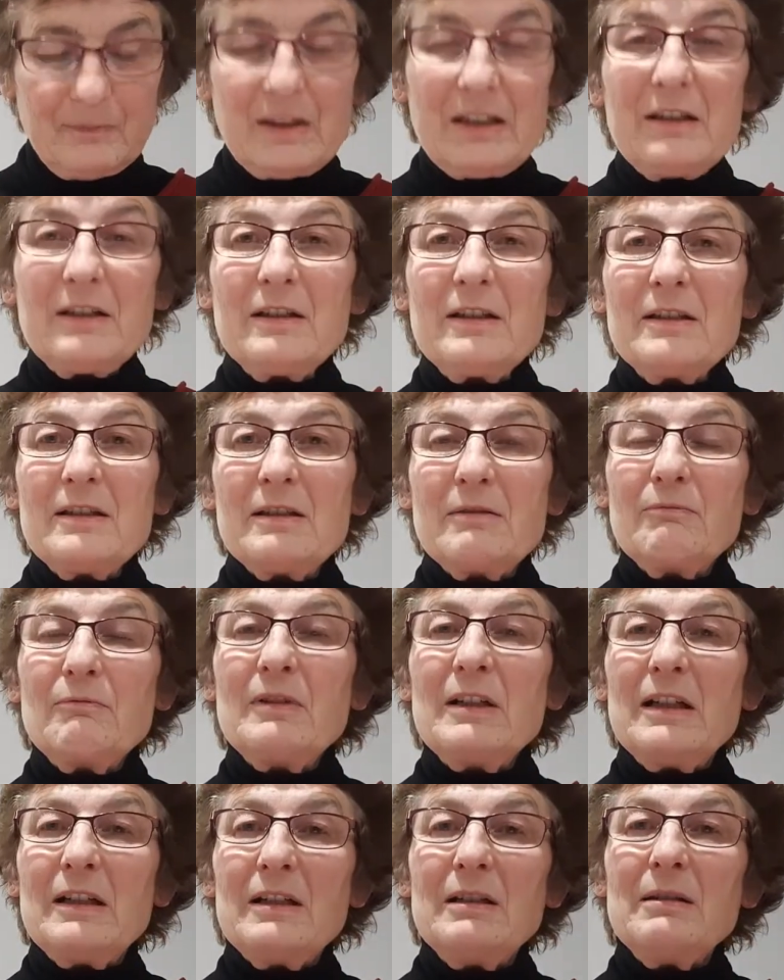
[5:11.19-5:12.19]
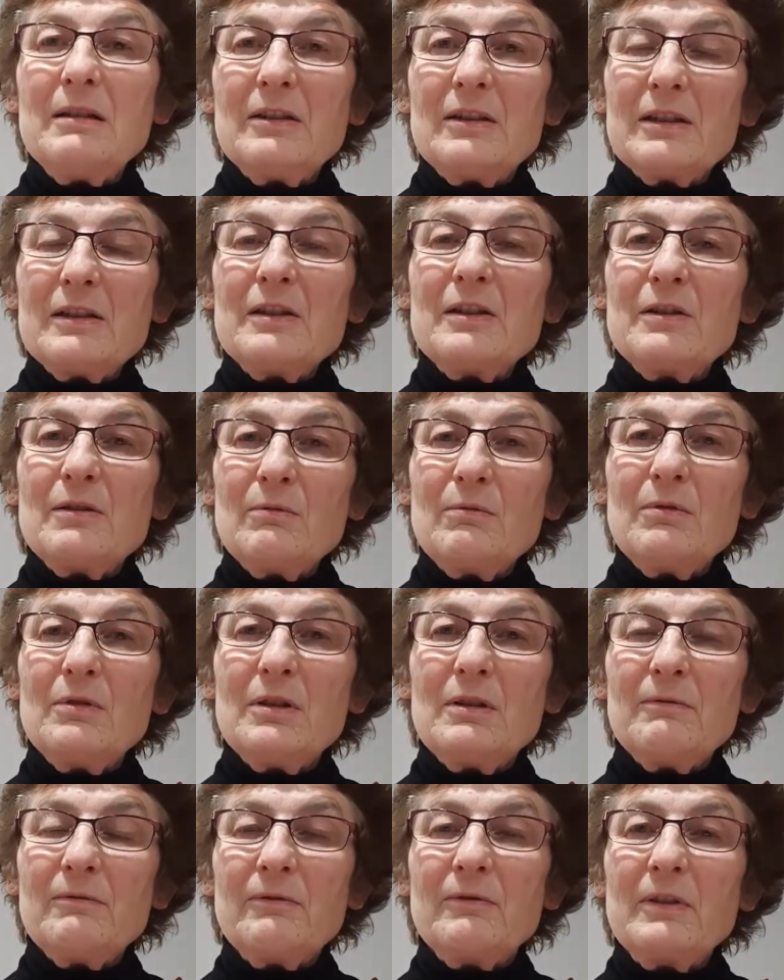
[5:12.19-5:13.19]
It is really the
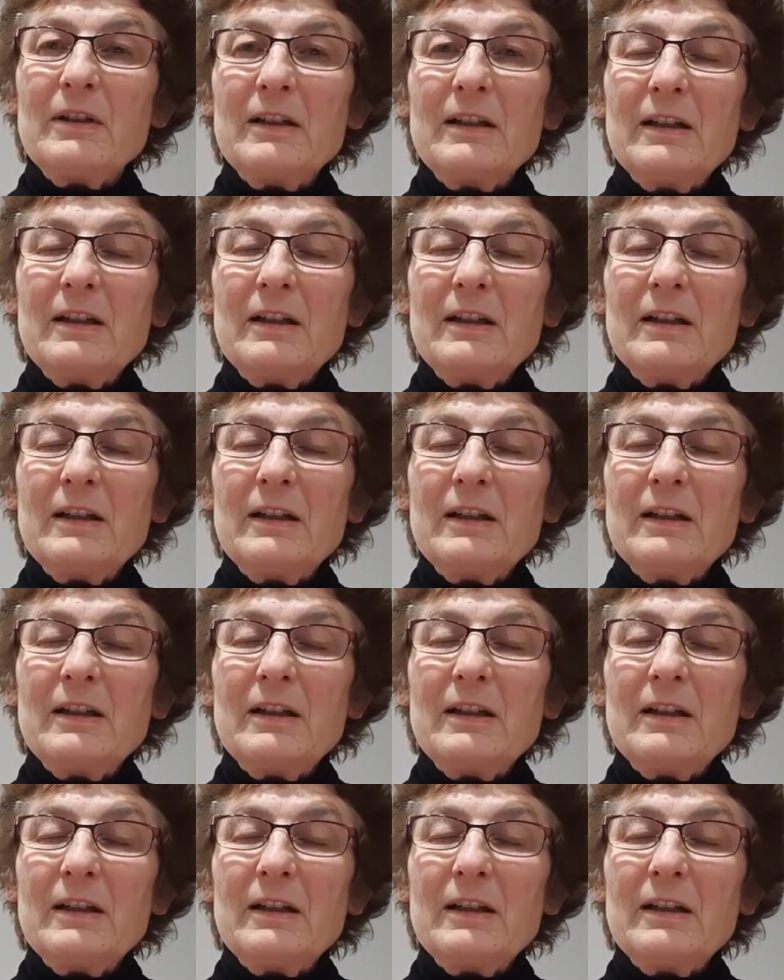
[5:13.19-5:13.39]
sword of